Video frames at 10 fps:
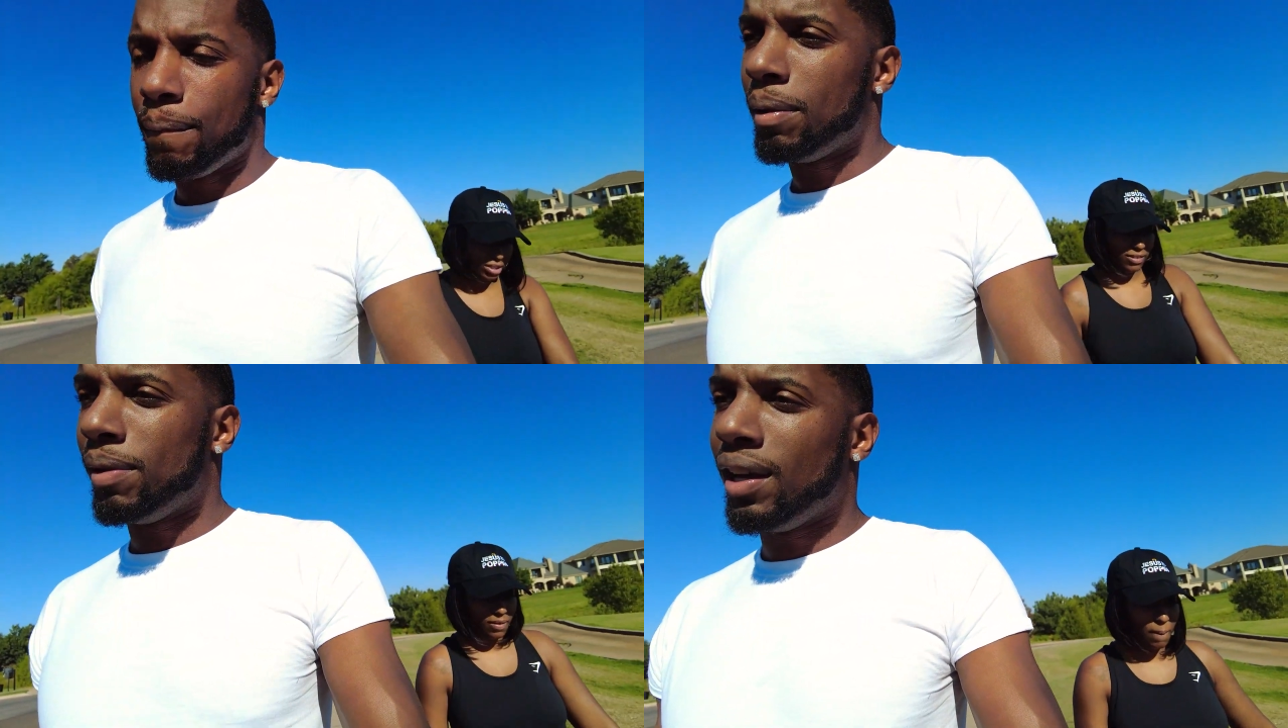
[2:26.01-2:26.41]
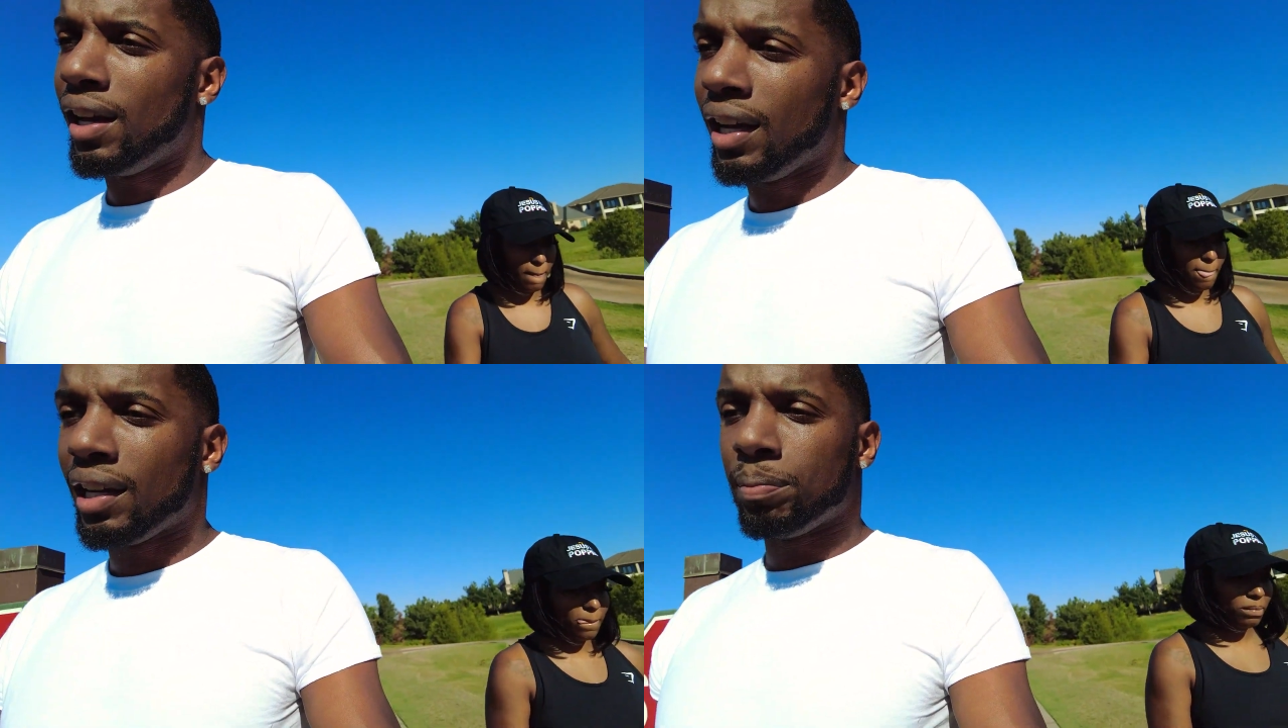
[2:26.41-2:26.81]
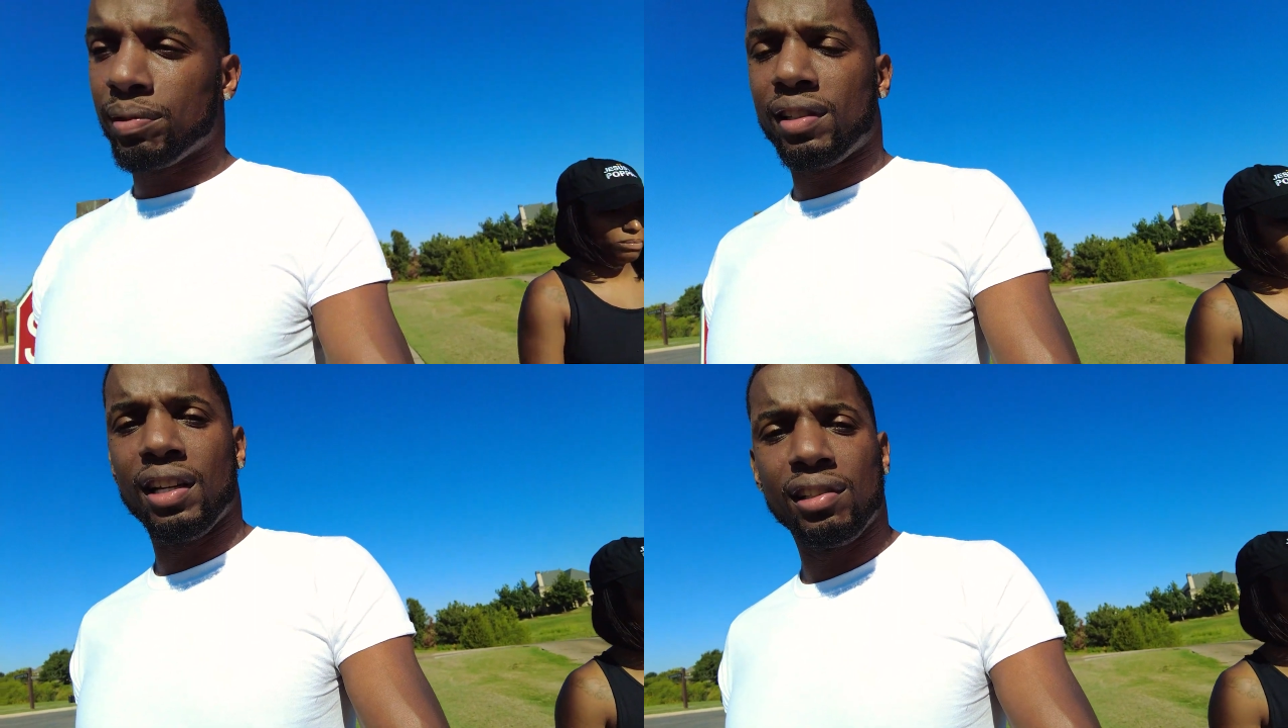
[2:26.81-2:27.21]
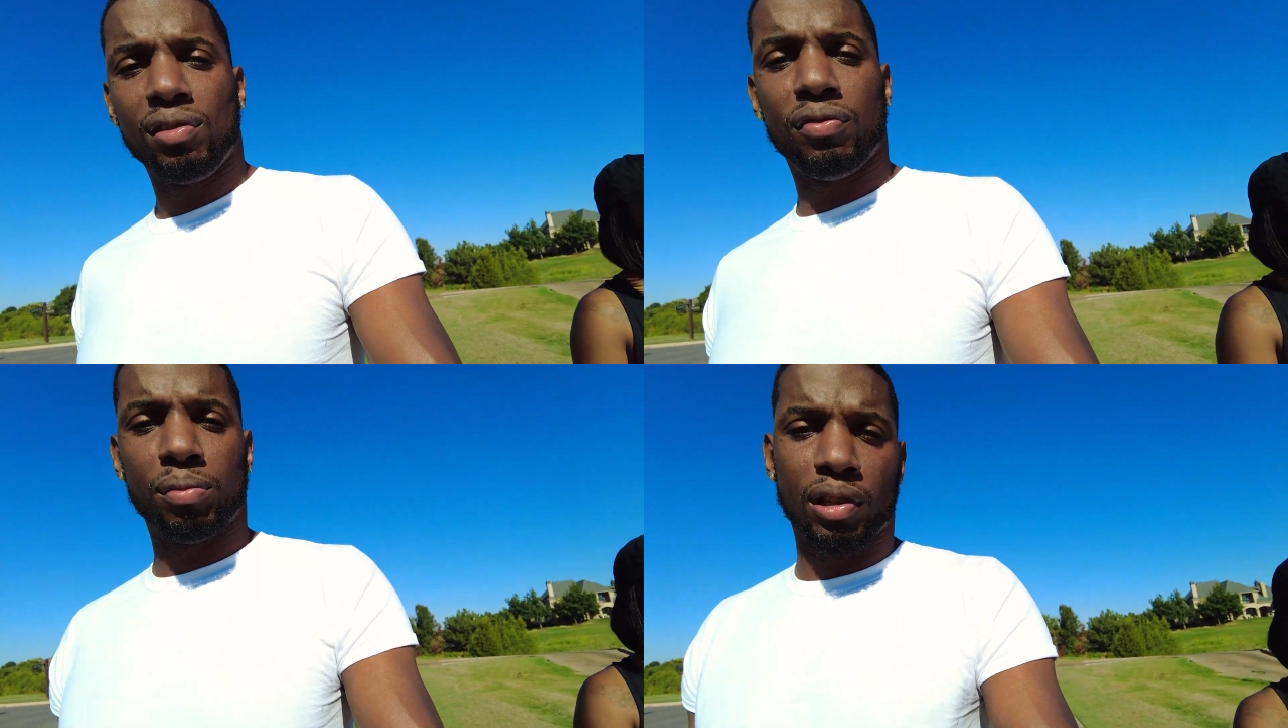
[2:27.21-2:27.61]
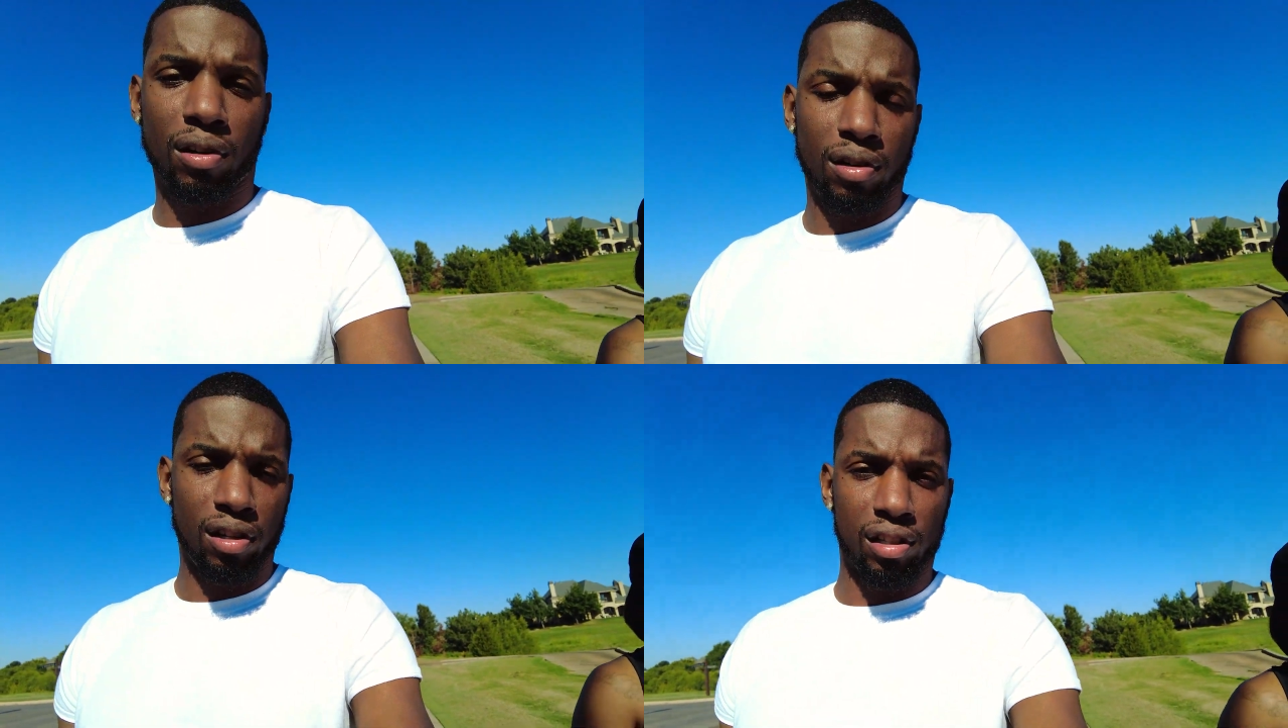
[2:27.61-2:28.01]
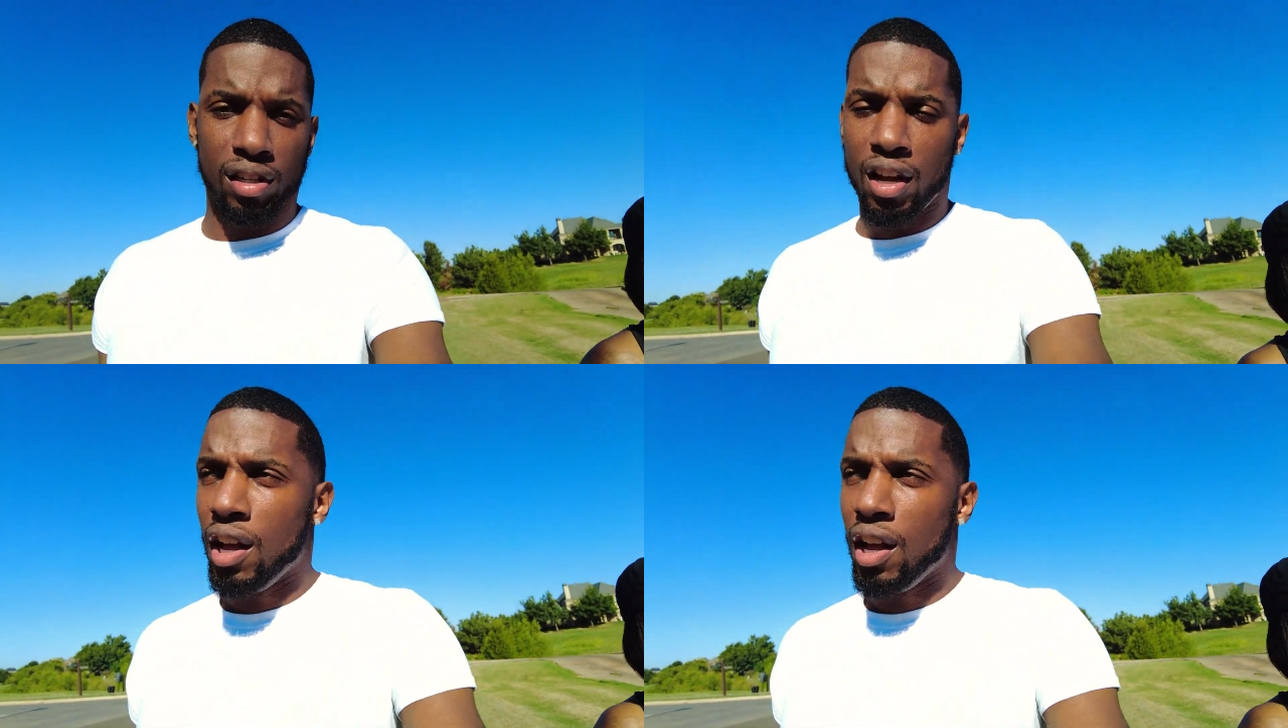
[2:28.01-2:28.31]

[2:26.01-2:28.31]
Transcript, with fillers: My bad. I gotta protect you from the cars,